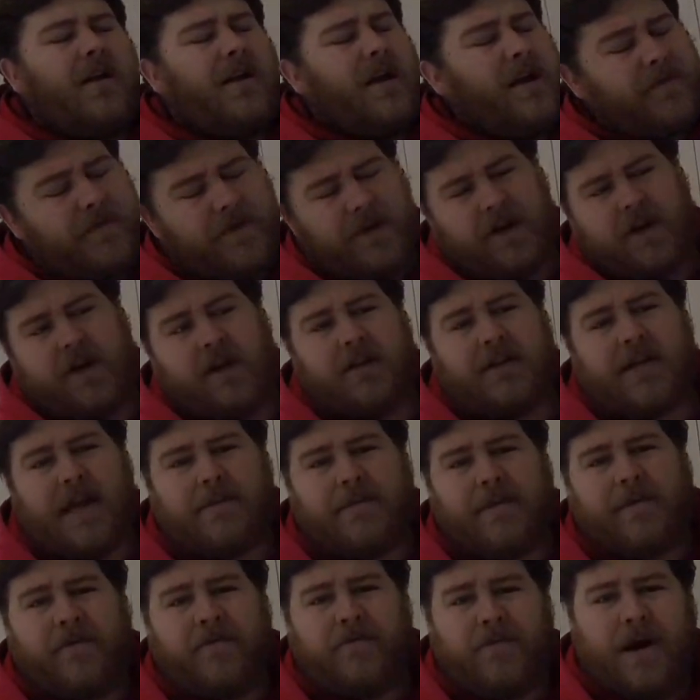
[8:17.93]
if you're going to attack
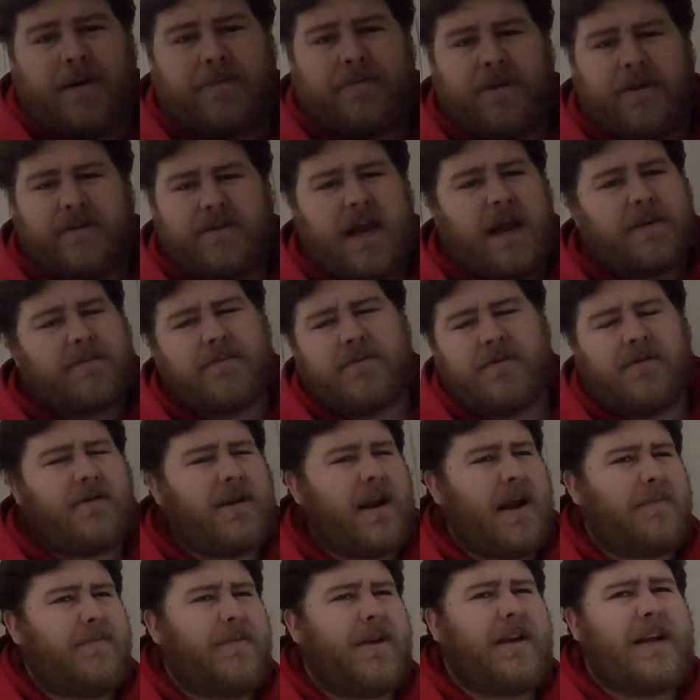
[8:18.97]
me for my beliefs, I
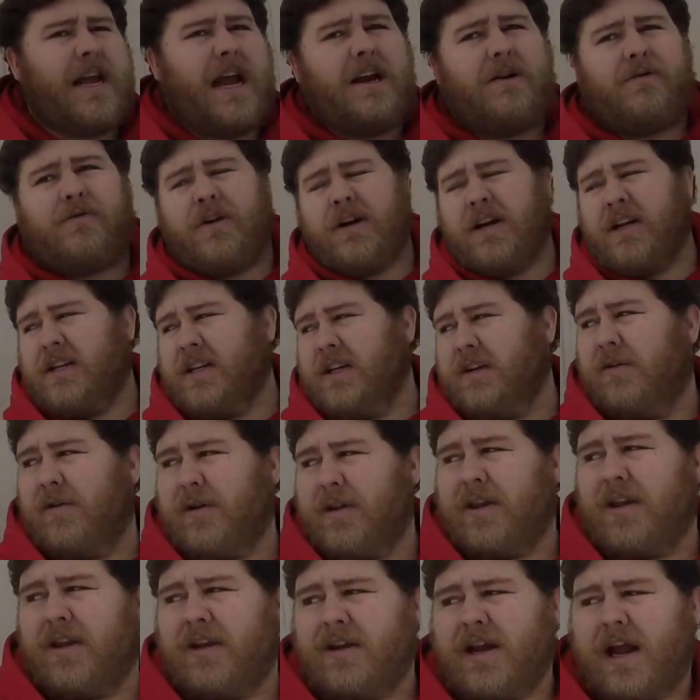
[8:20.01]
don't want to deal
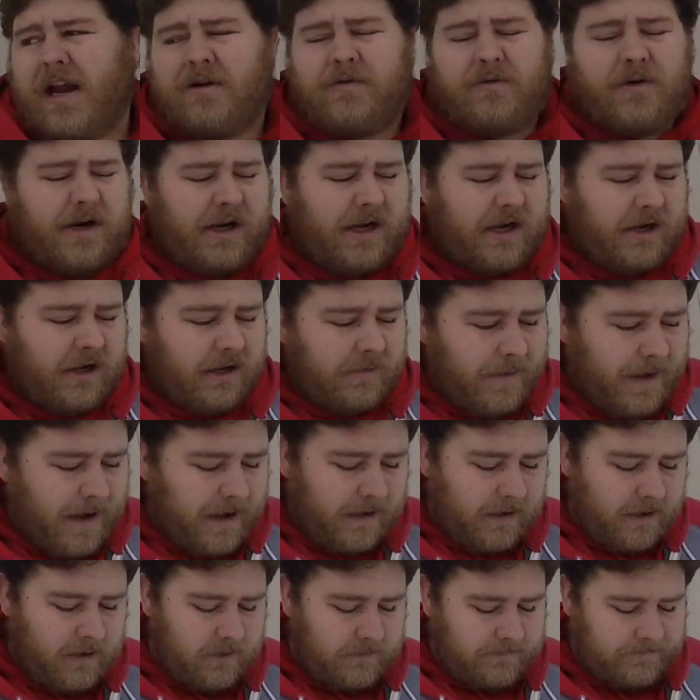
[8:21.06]
with it. I don't want to hear about
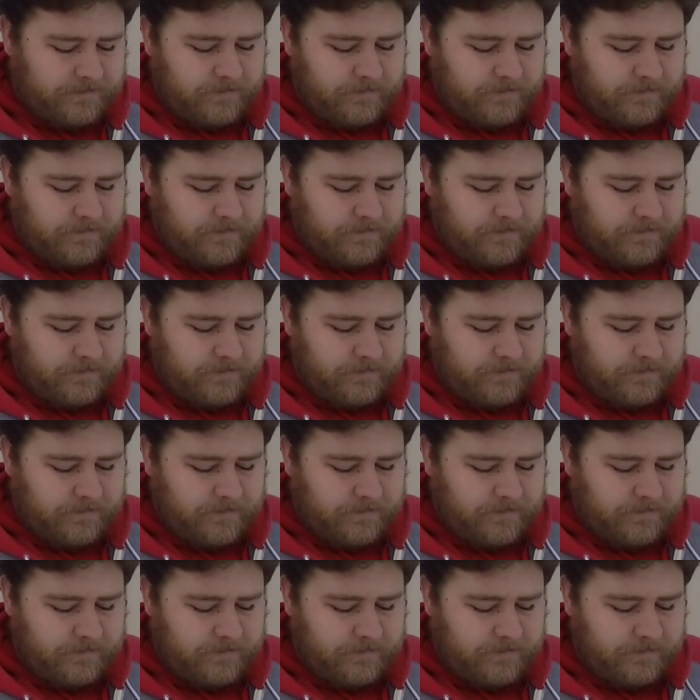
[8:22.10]
it.